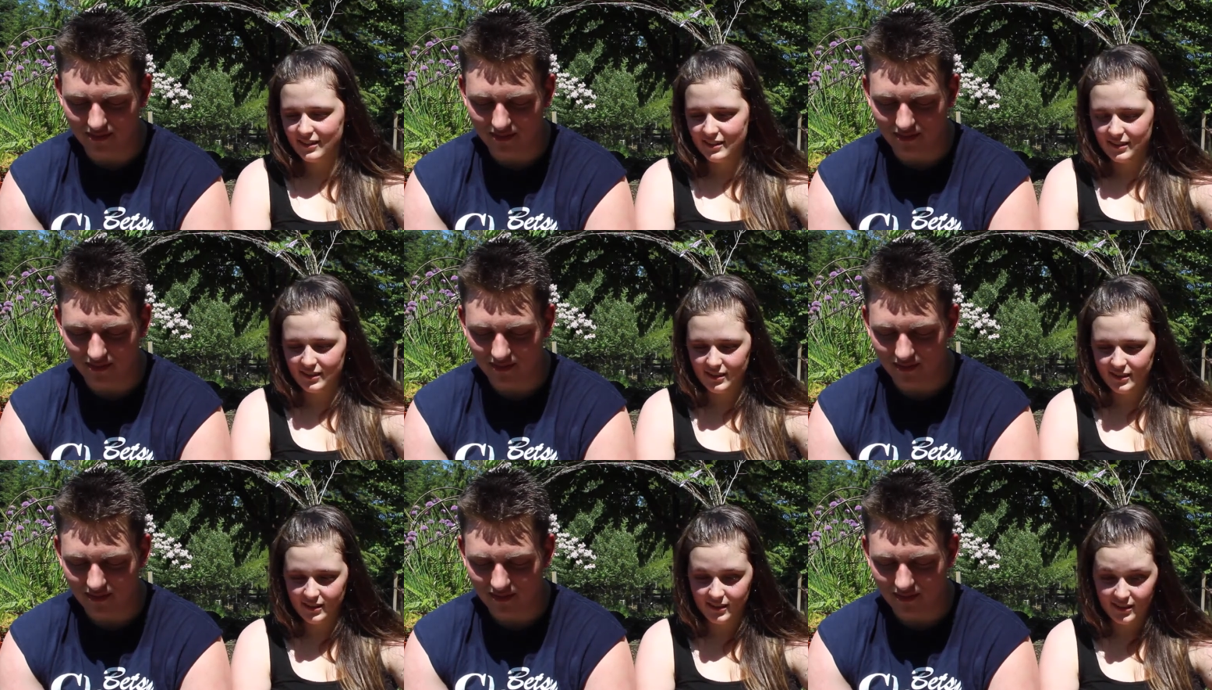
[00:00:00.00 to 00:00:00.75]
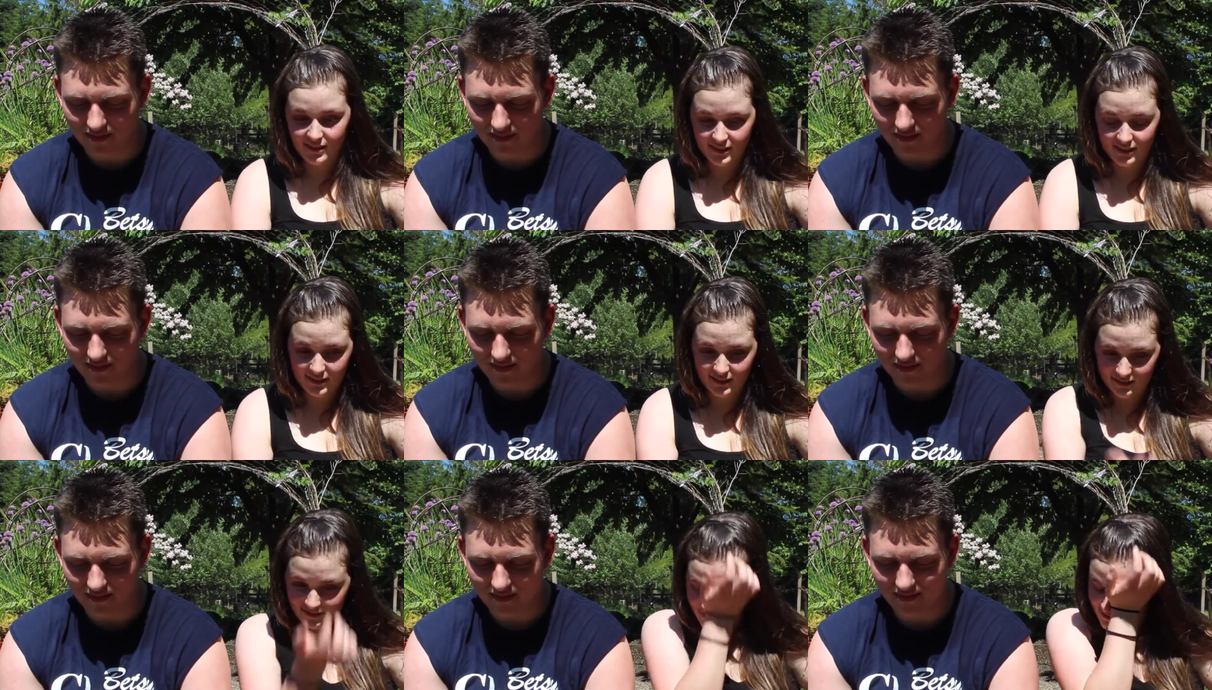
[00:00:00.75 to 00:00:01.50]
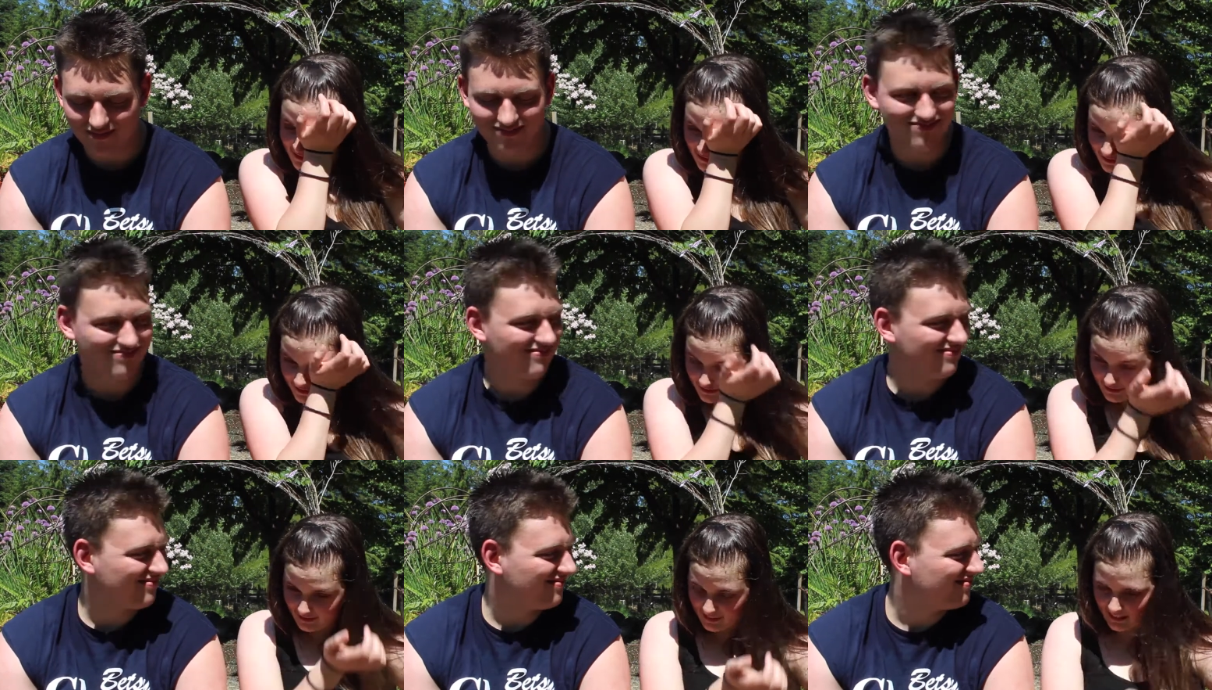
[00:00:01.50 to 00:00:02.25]

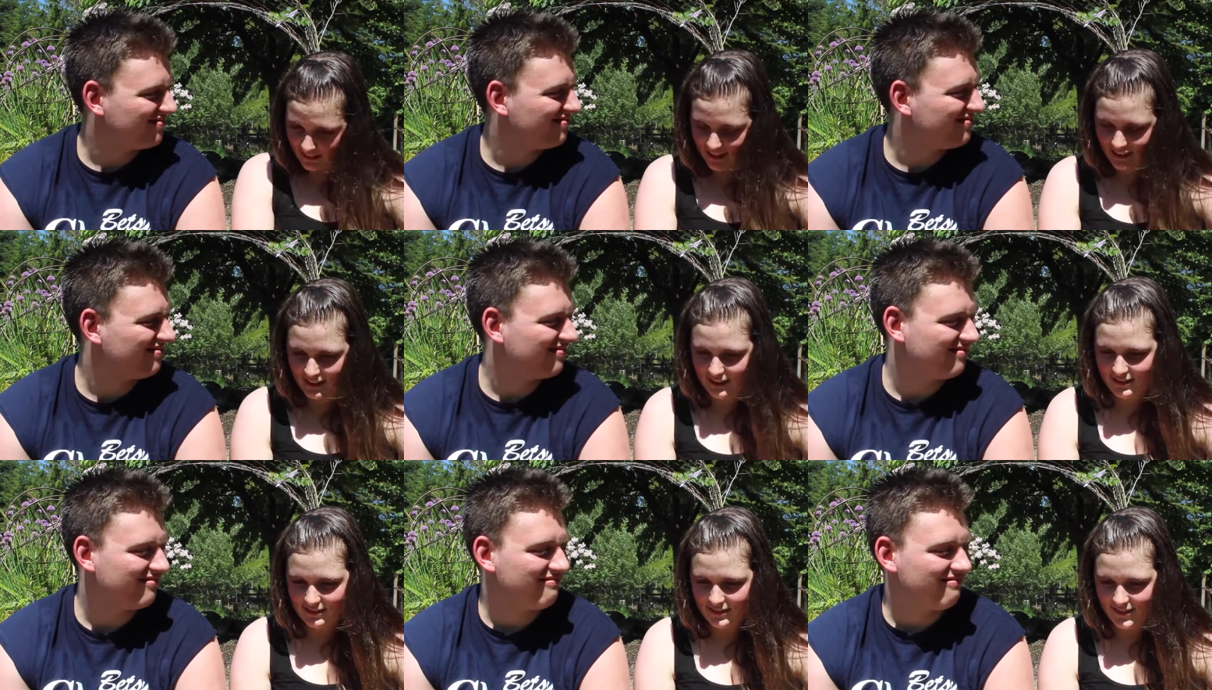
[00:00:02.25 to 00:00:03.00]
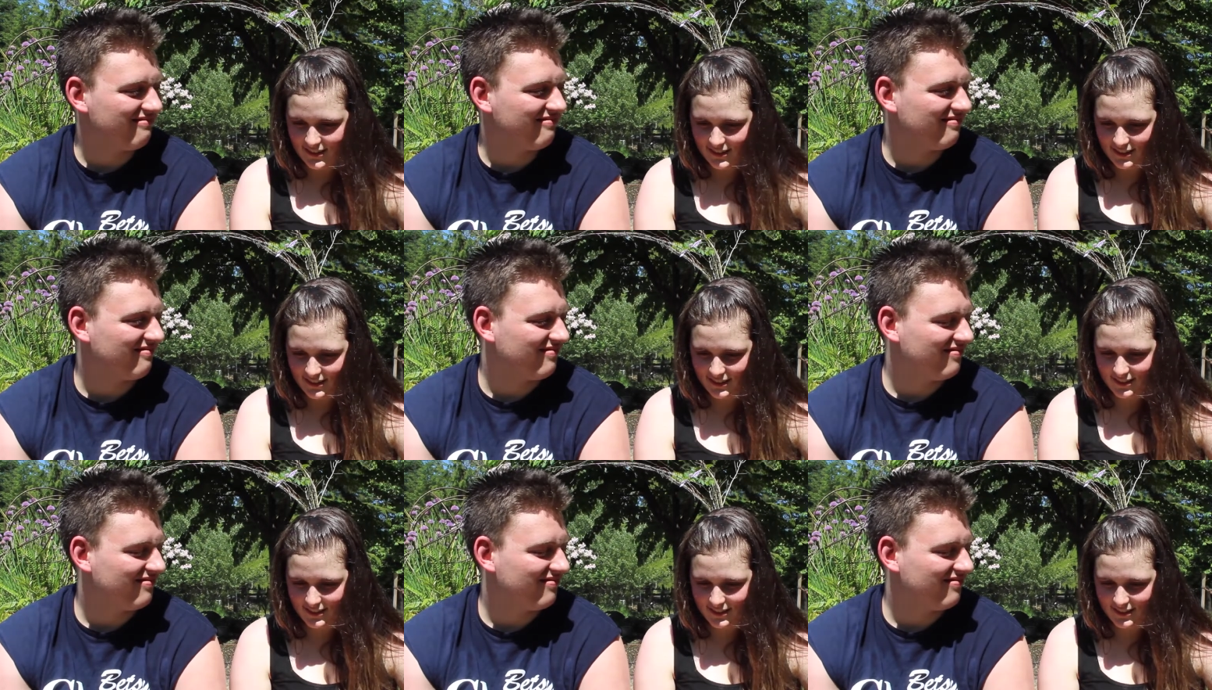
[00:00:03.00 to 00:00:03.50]
(silence)